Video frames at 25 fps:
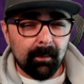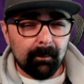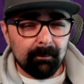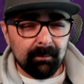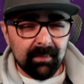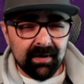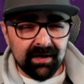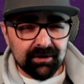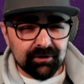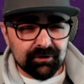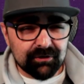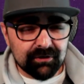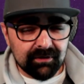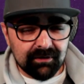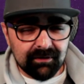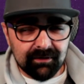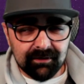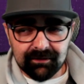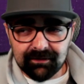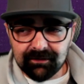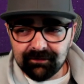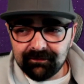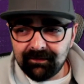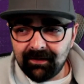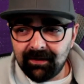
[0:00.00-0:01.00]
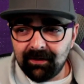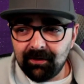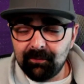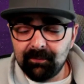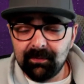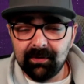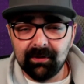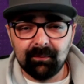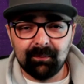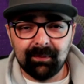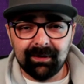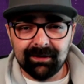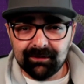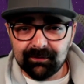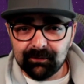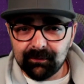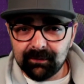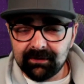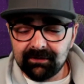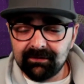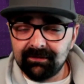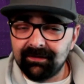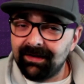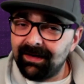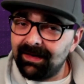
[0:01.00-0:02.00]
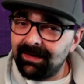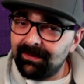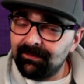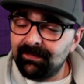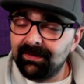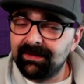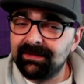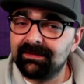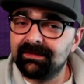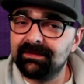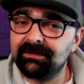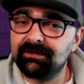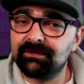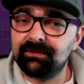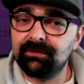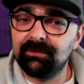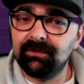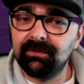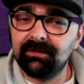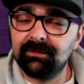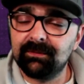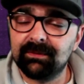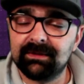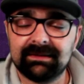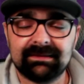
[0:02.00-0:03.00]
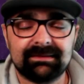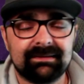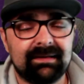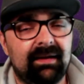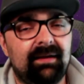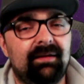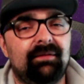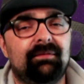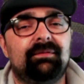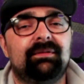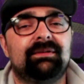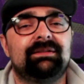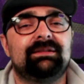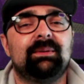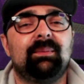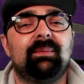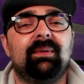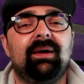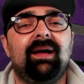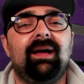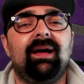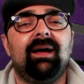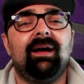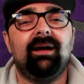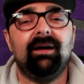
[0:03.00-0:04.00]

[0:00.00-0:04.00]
Make sure to follow me on my Twitter and my Discord, because I have some